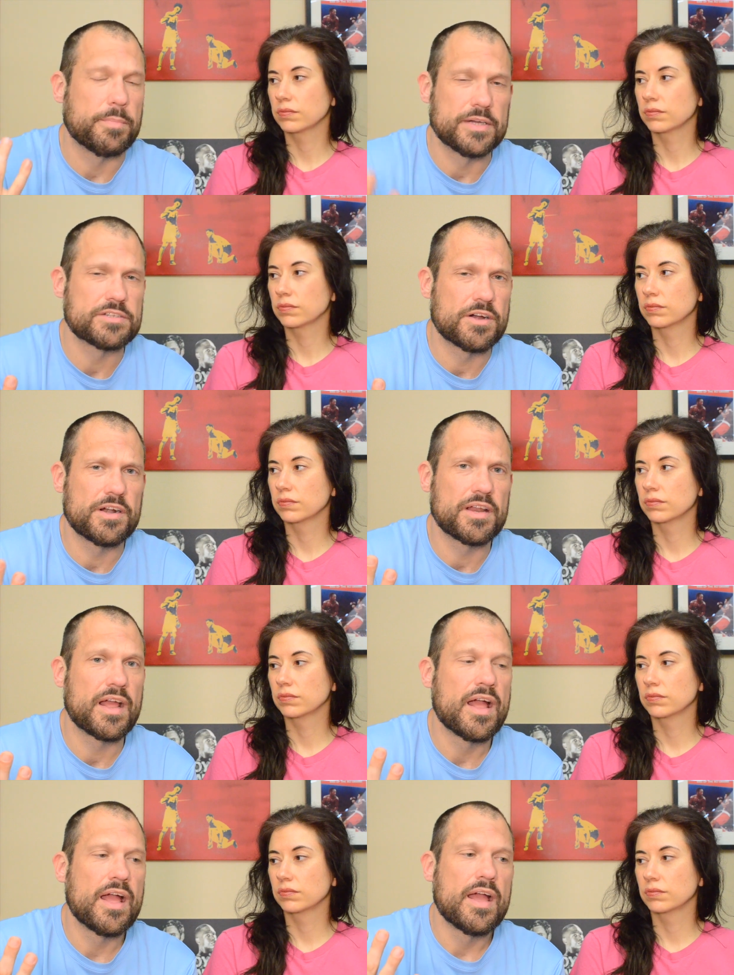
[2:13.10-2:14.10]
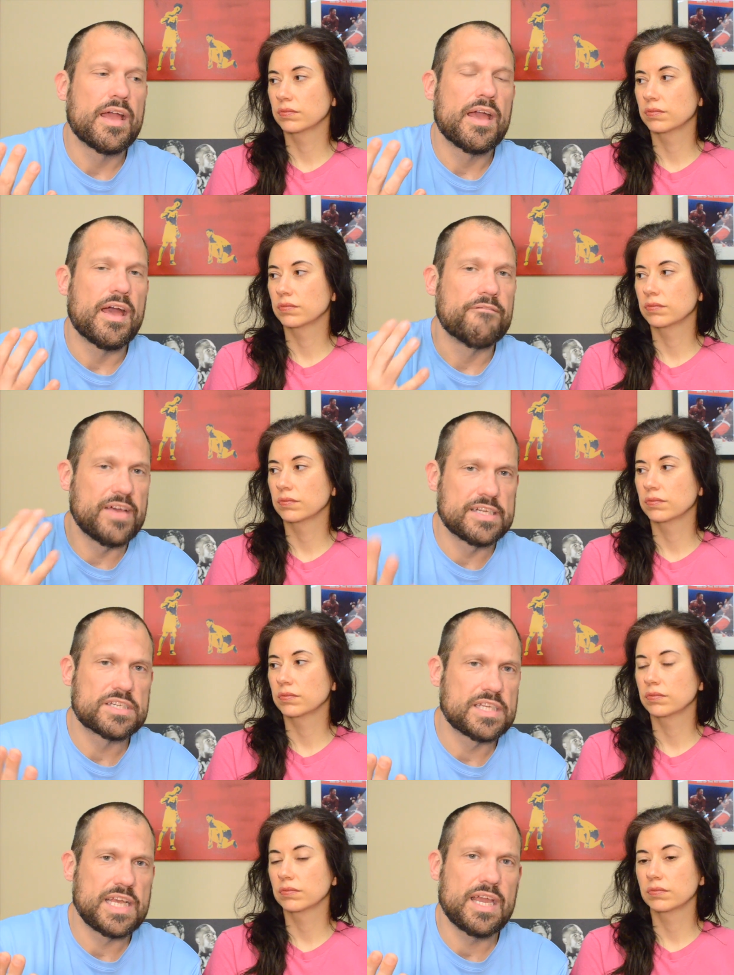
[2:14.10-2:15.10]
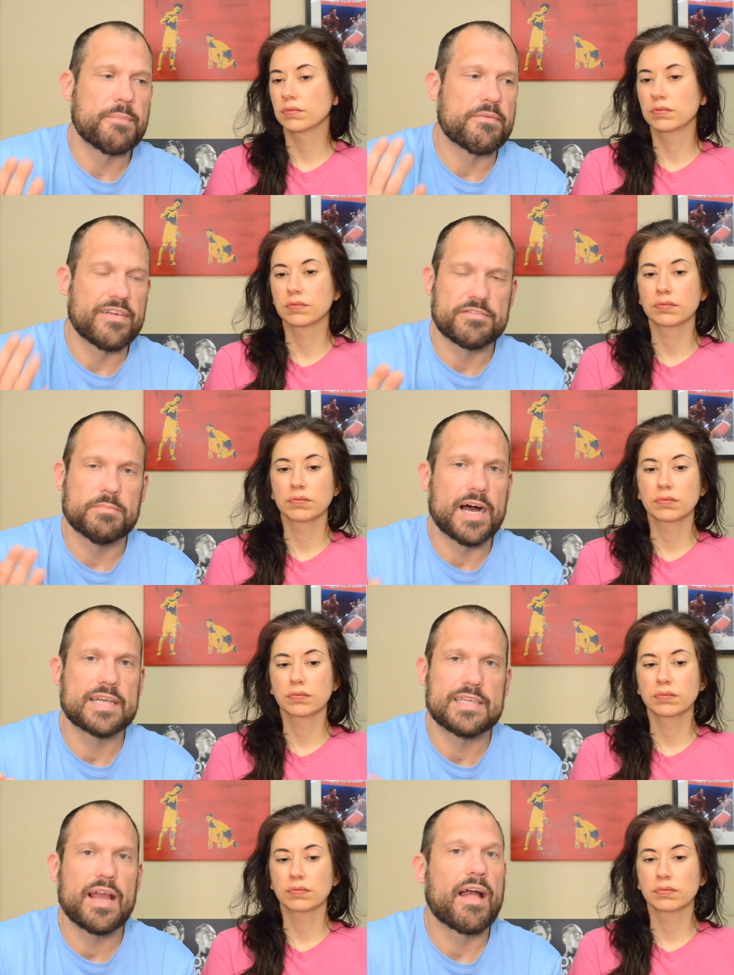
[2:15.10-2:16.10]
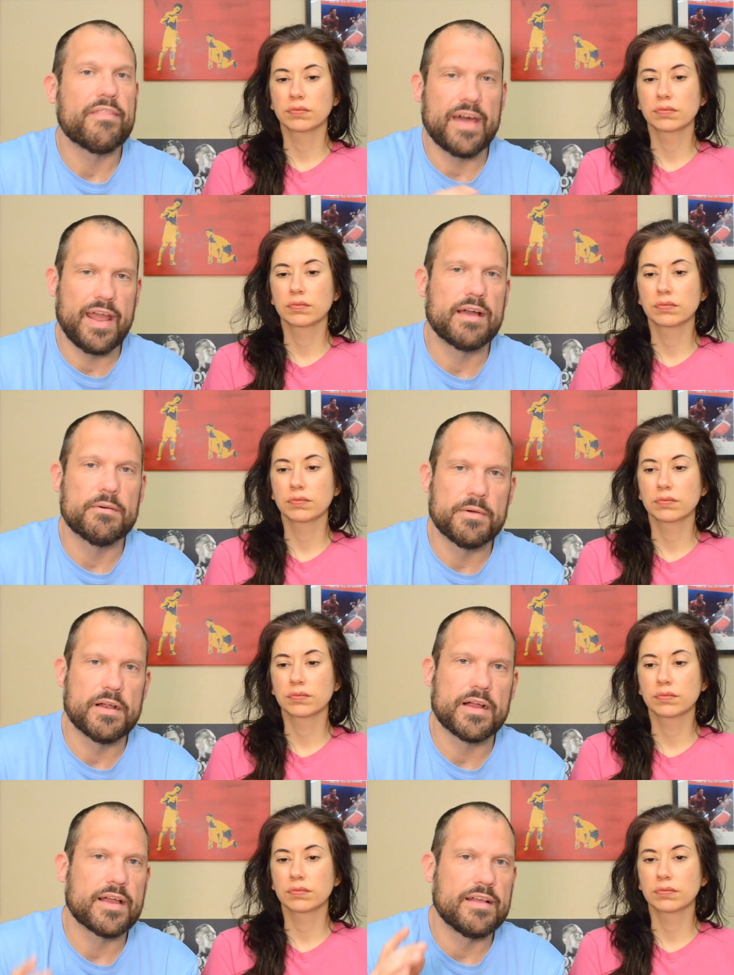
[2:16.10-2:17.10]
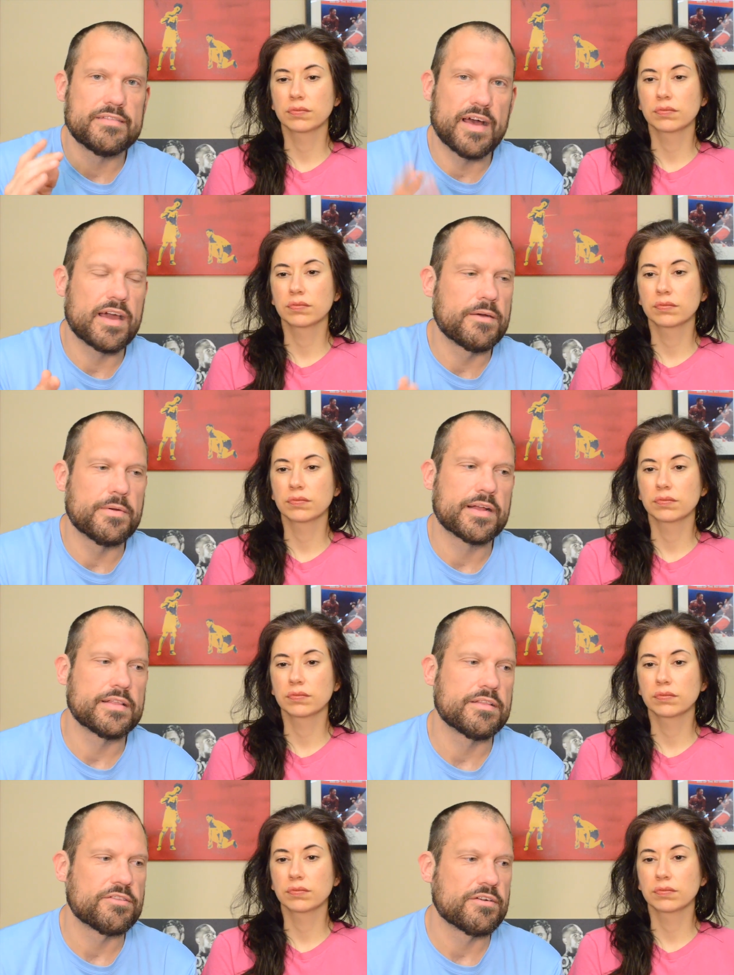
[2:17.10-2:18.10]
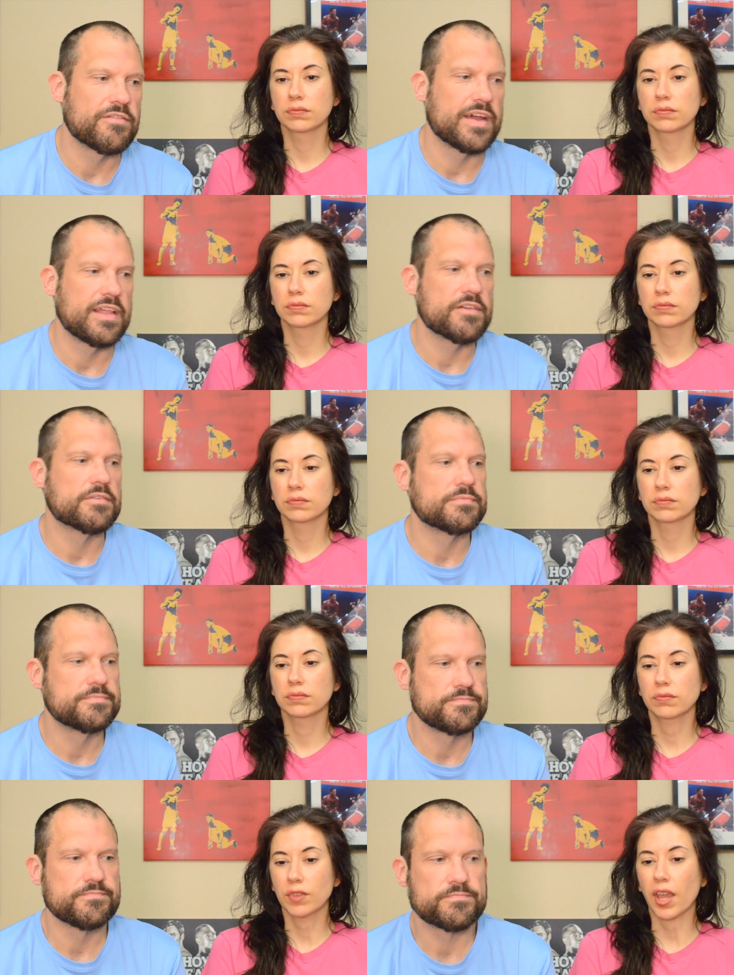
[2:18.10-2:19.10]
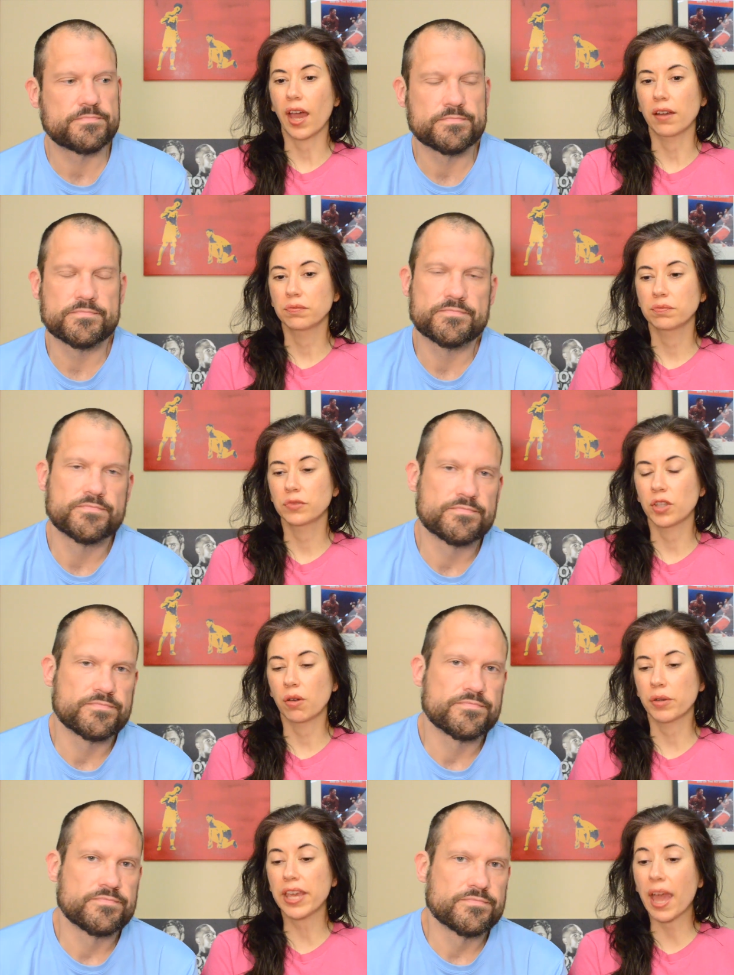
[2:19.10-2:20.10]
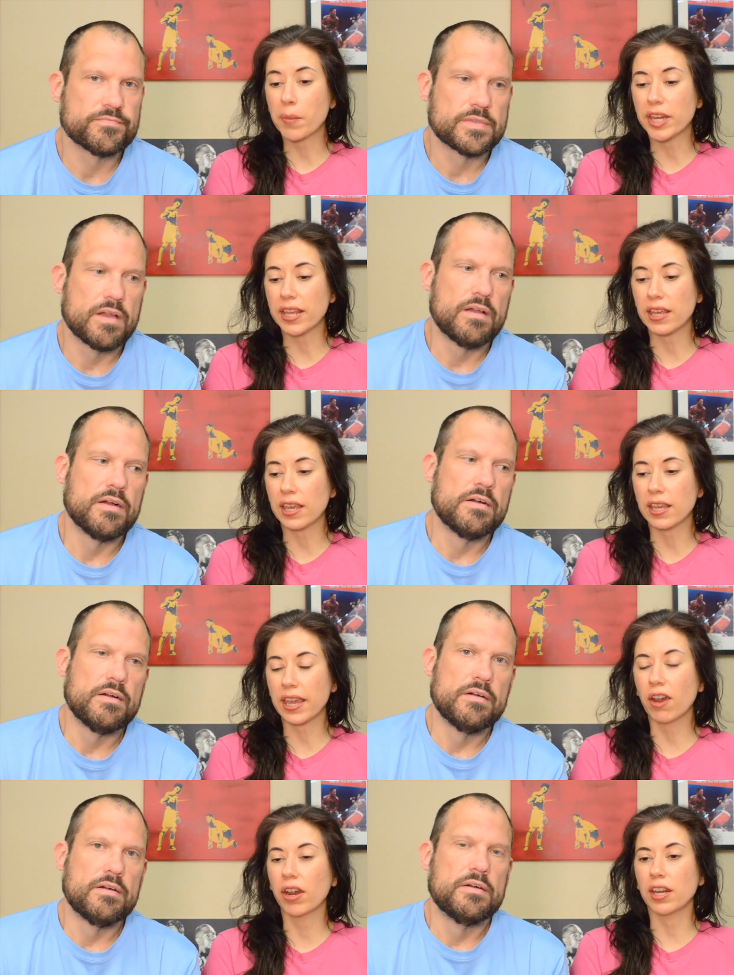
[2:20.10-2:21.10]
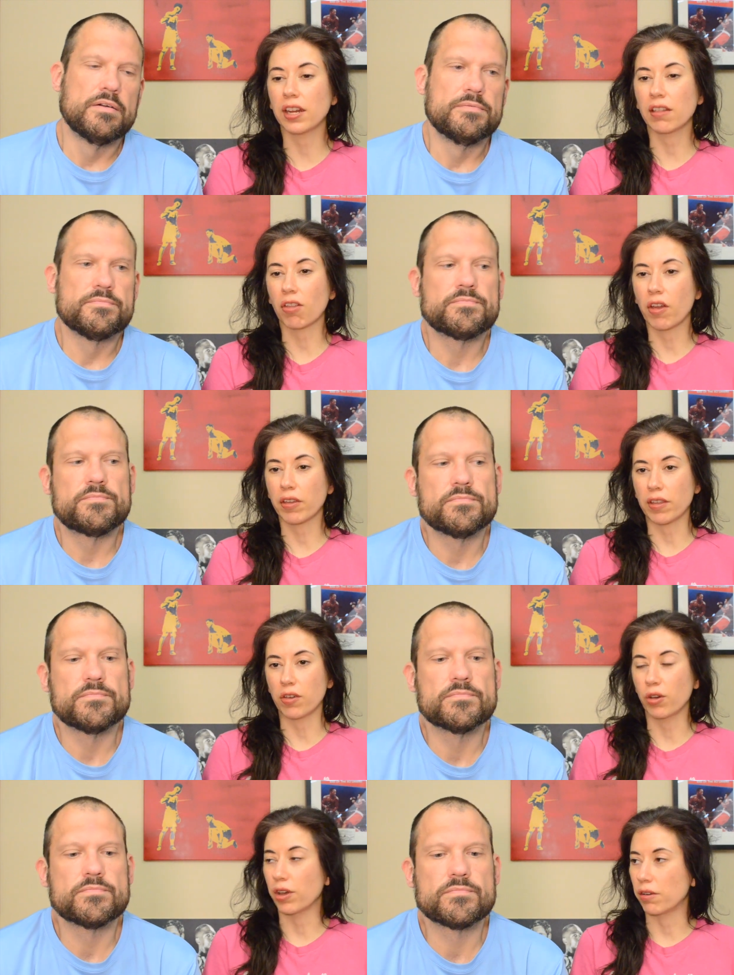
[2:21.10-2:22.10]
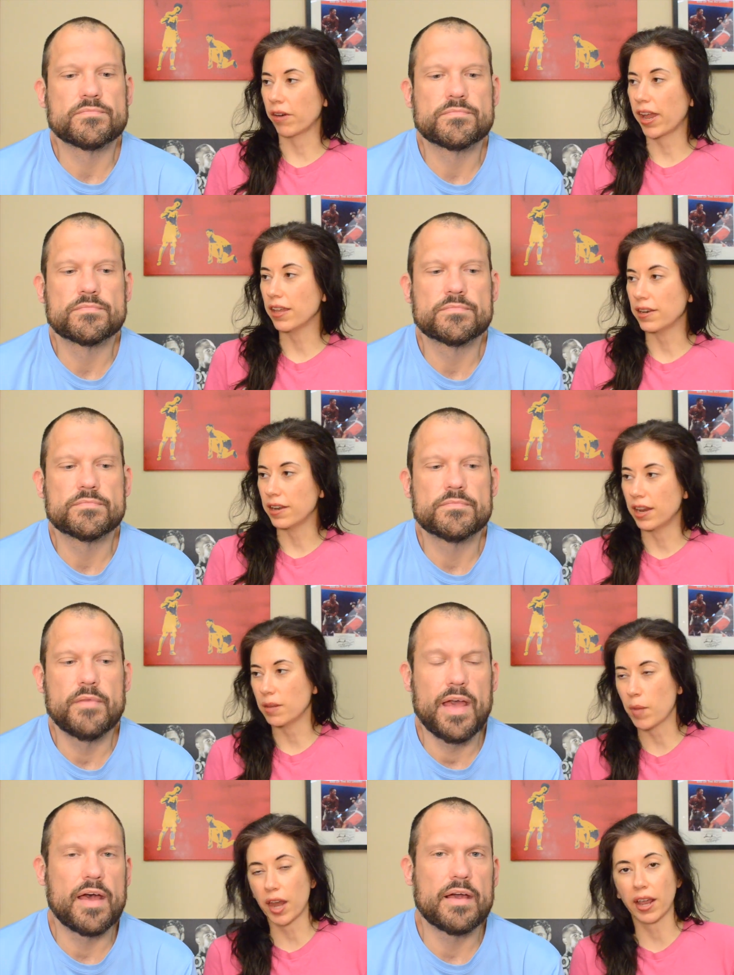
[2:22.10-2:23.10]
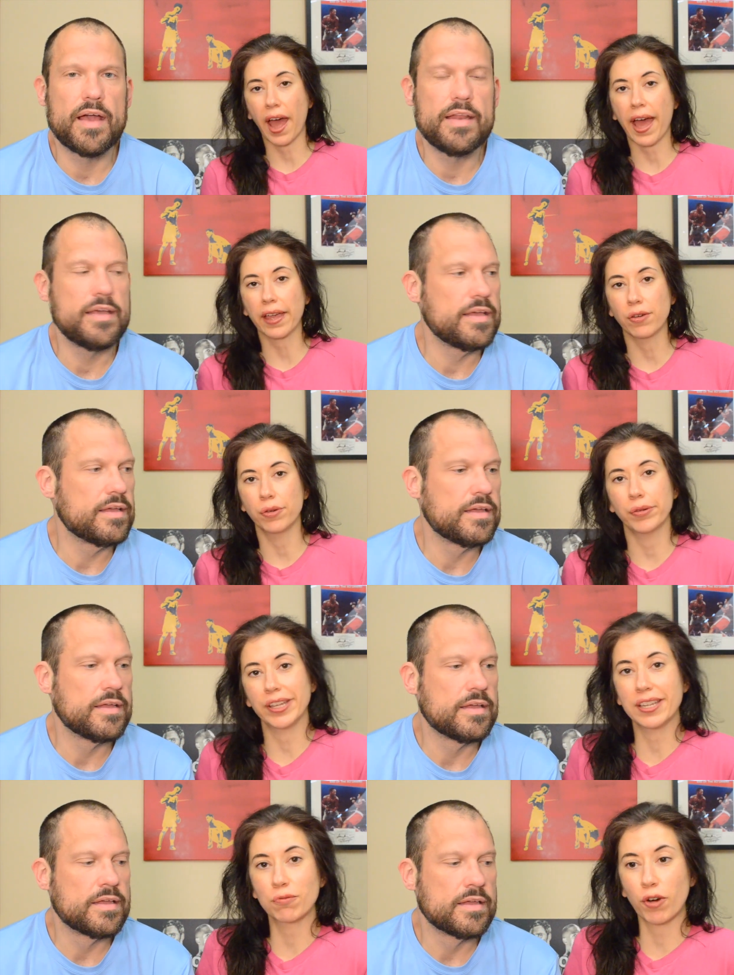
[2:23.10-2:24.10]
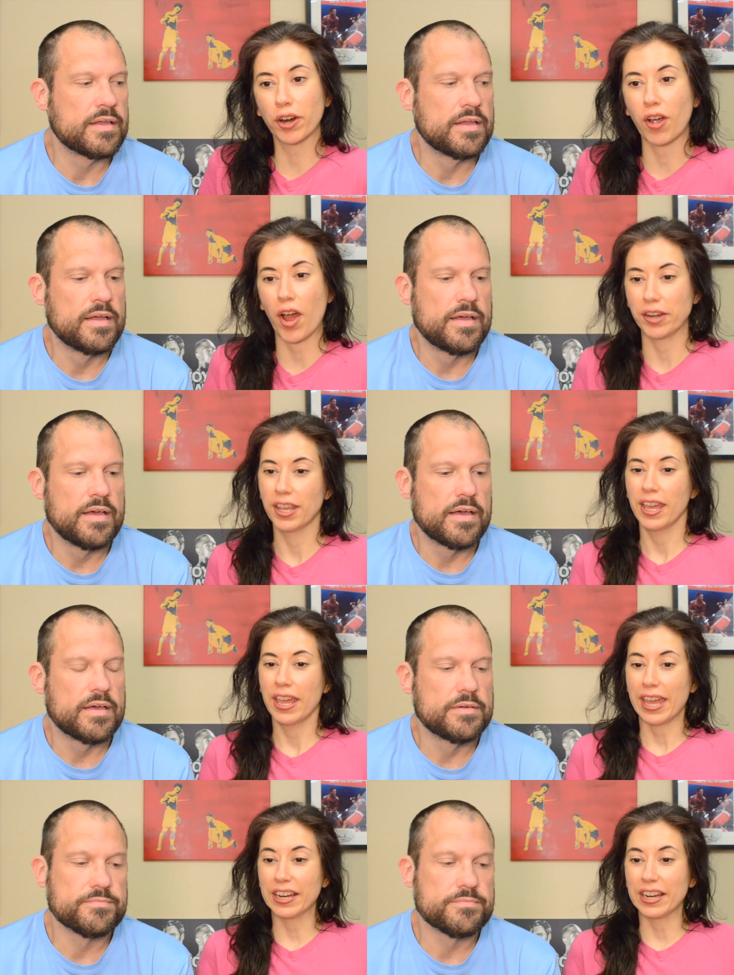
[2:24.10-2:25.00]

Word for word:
Speaker 1: to punch hard, eventually in professional boxing, that ain't going to work. It's not going to work in the third fight either.
Speaker 2: Yeah, so he, I mean, he, he carried it as long as he could, right? And then he yeah, had a guy it, who it didn't work on, and